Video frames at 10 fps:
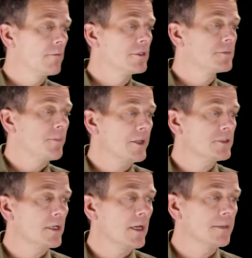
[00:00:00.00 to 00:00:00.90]

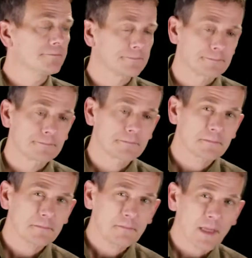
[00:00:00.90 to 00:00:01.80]
Response time,
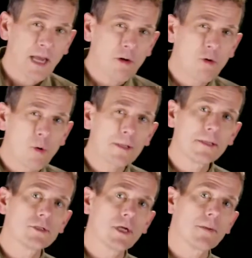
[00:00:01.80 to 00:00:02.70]
how
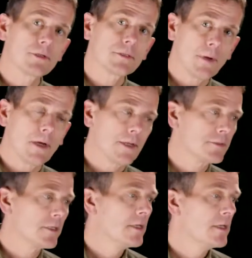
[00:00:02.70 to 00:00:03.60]
quickly the job
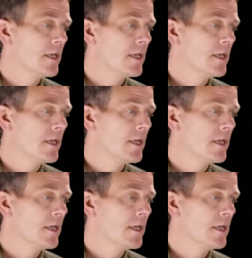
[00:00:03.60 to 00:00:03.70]
responds,